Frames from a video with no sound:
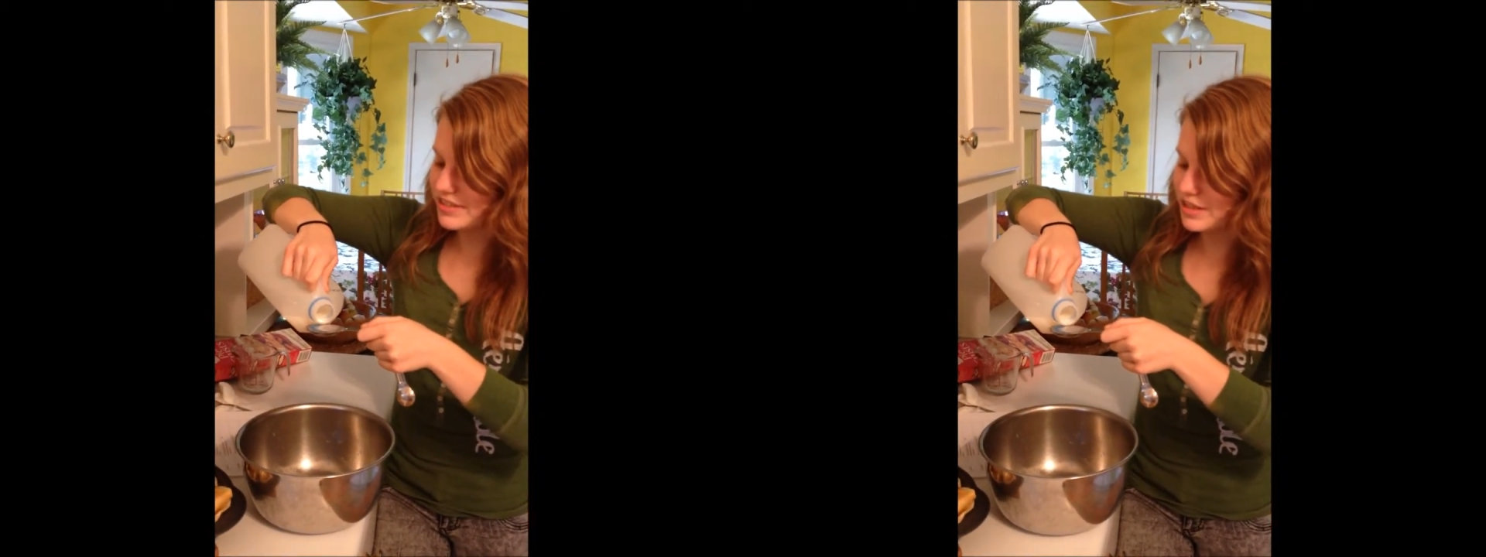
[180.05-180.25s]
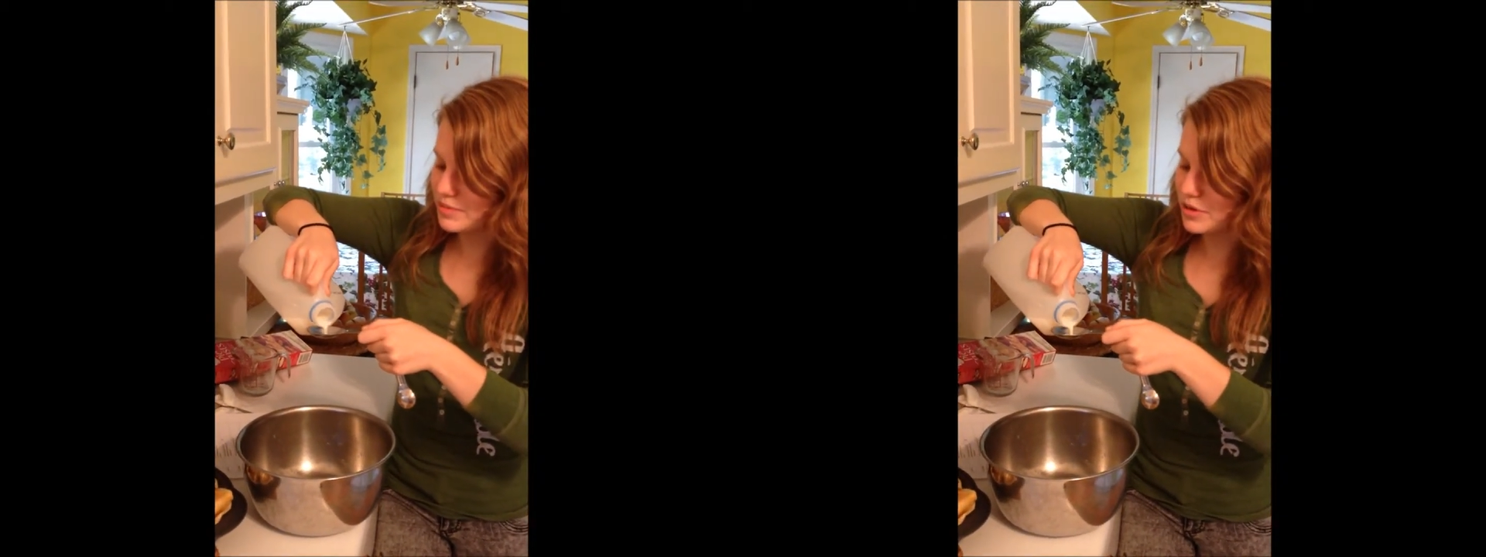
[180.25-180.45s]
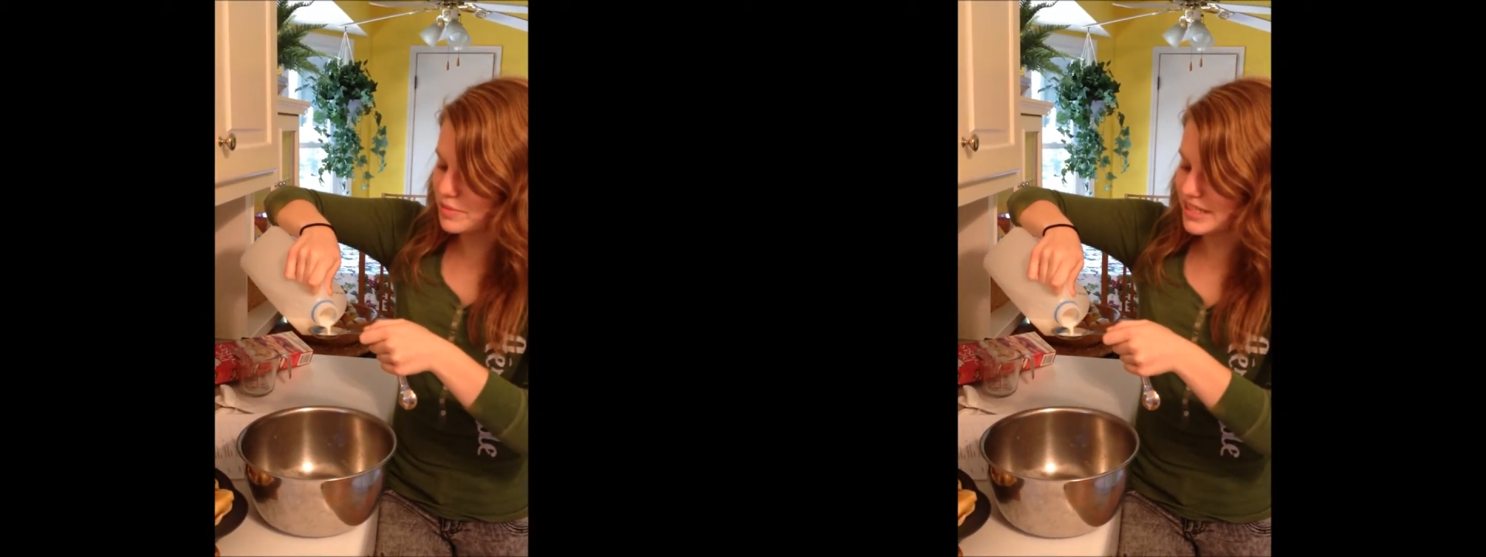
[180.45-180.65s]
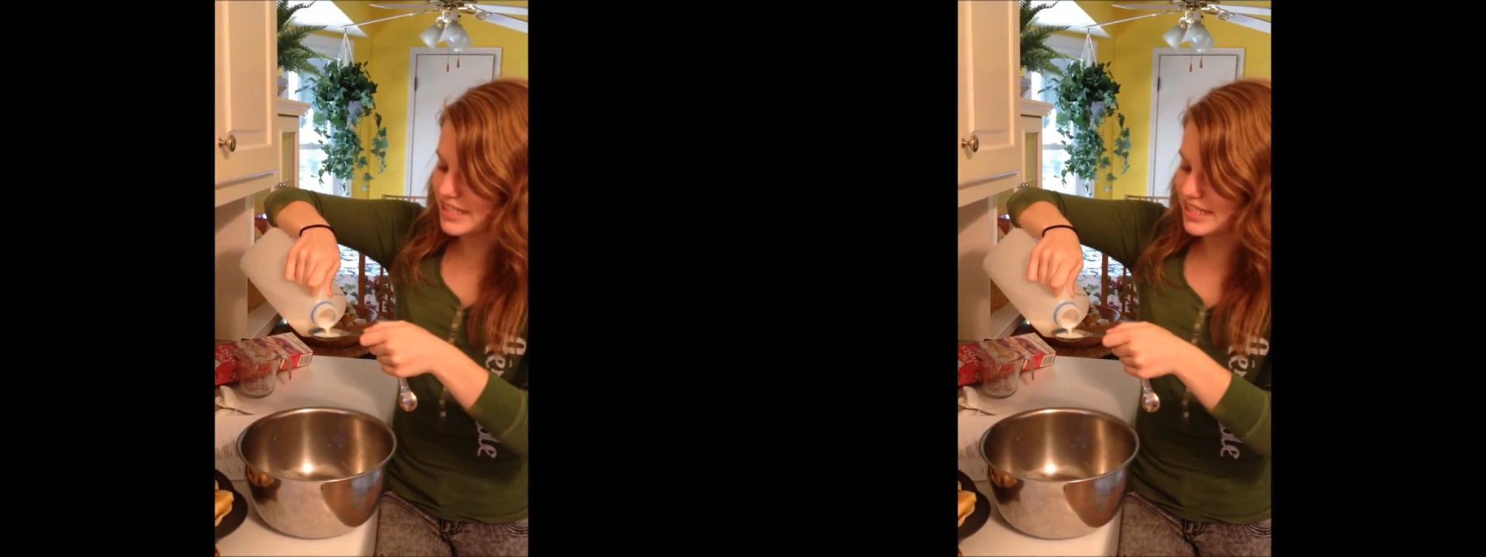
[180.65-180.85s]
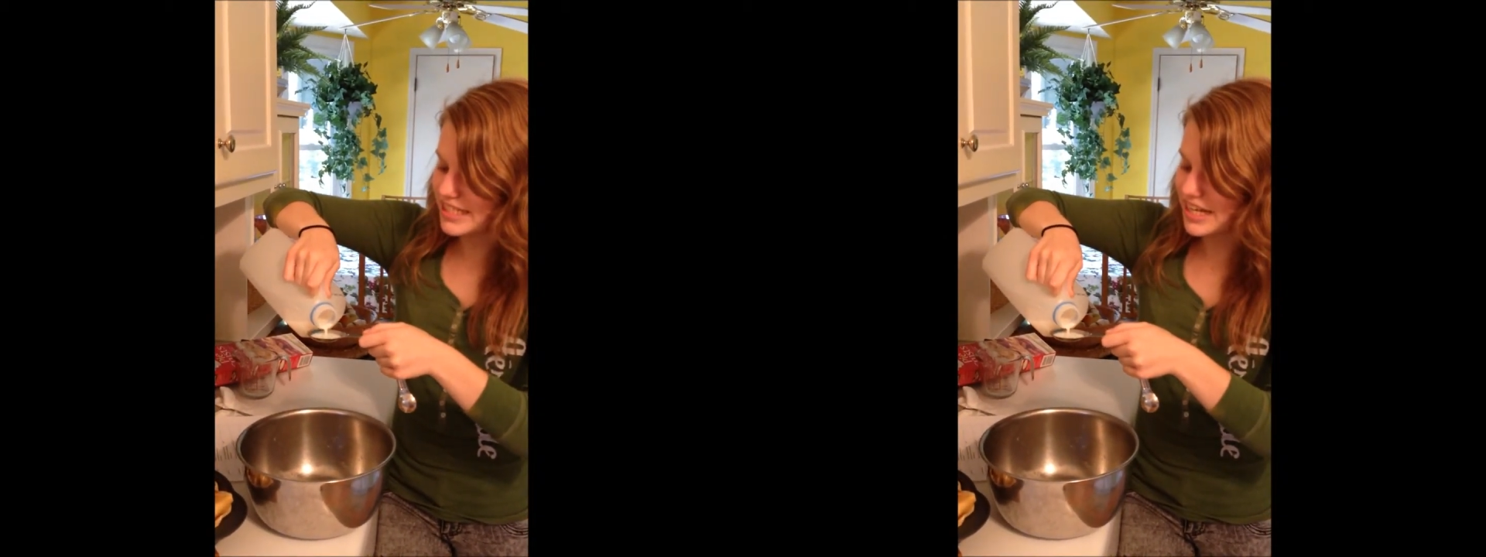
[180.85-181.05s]
components in
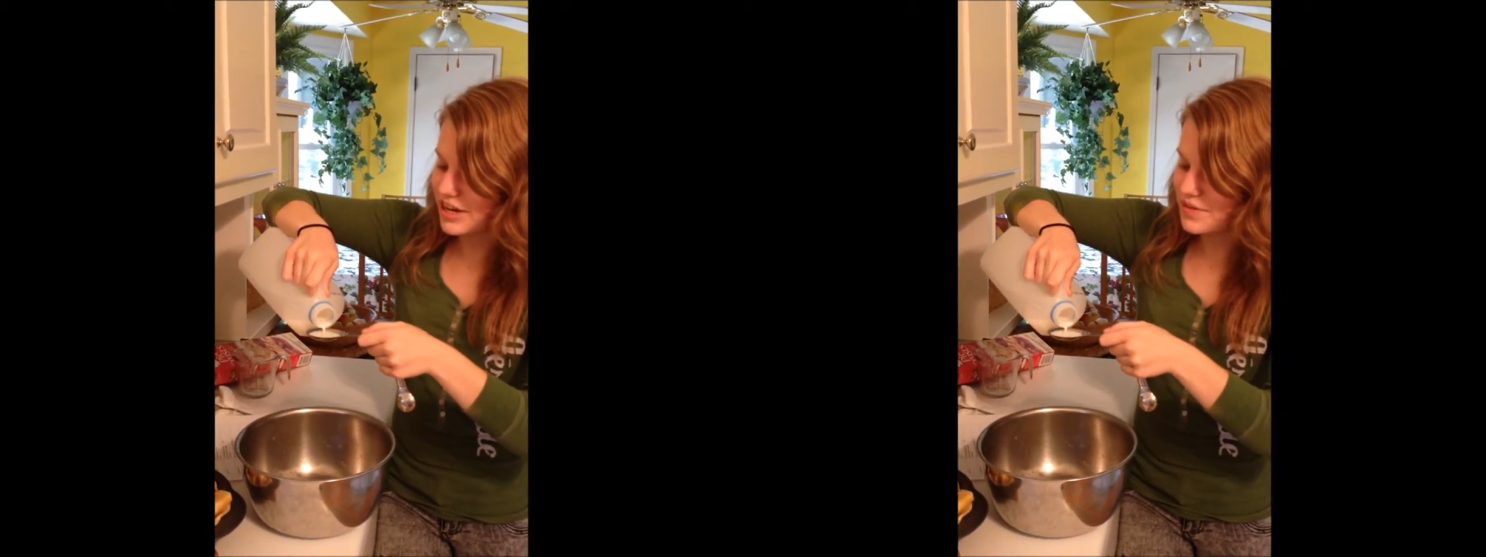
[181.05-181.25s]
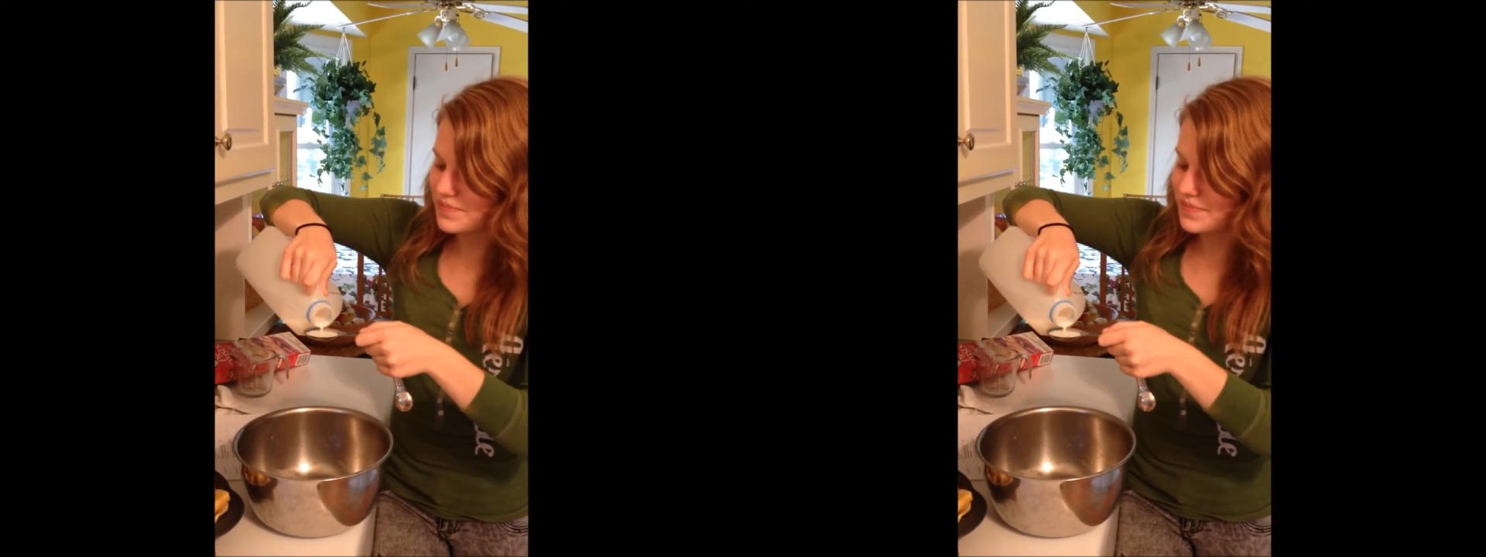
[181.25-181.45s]
the cell.